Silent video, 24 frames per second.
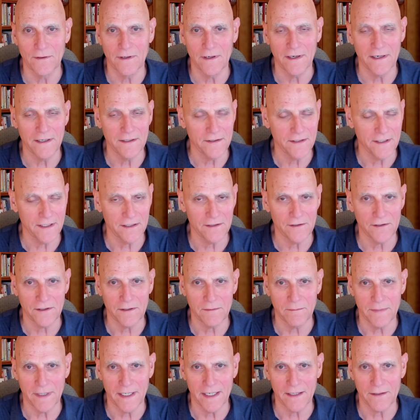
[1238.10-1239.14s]
I think
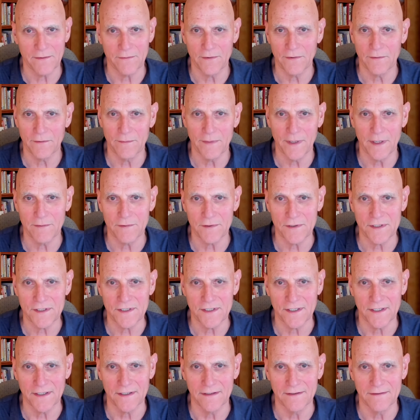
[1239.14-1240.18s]
looking back, we will be able to
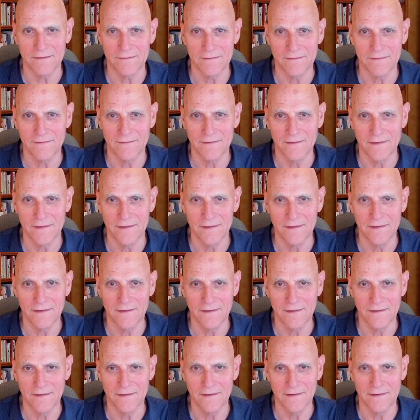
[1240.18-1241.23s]
see
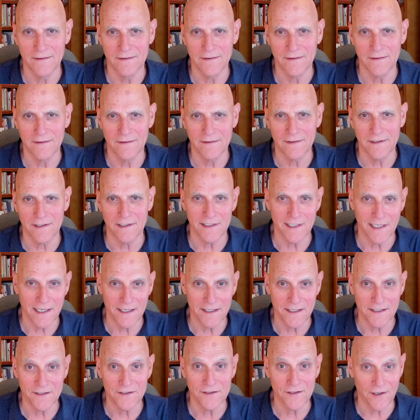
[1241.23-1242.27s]
that
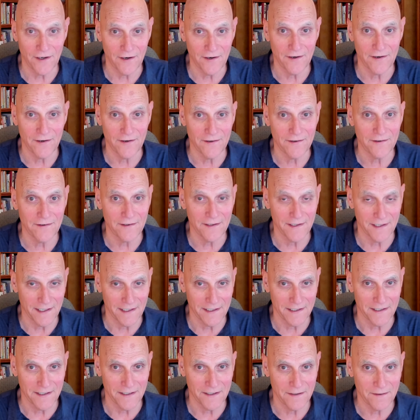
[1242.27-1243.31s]
days are
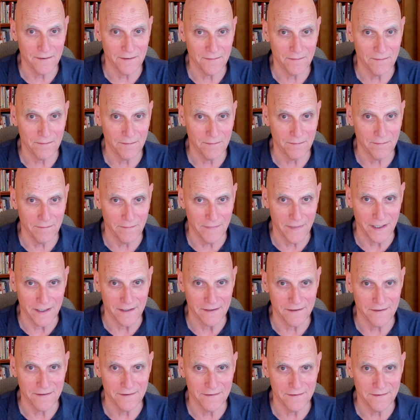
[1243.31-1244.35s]
getting
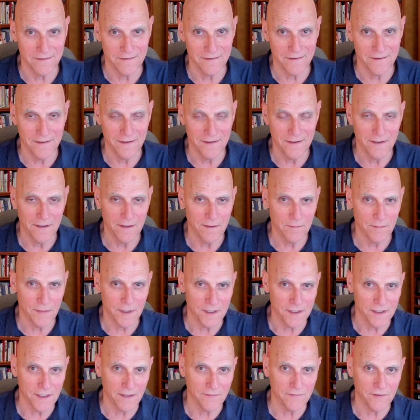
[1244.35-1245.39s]
better.
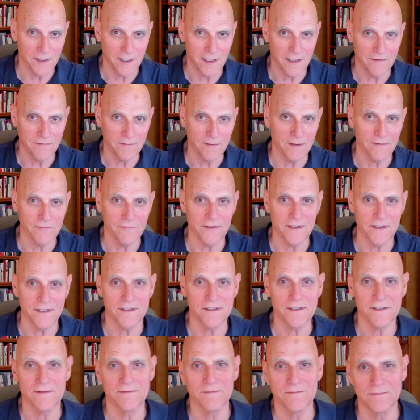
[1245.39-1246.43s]
Peace, love, and life, my
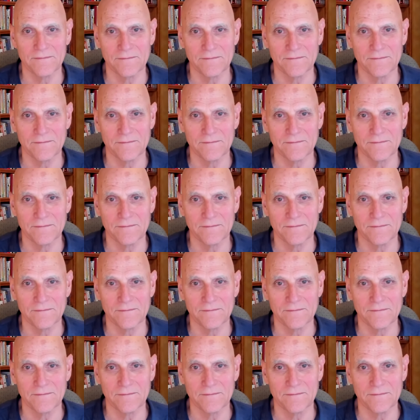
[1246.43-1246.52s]
friends.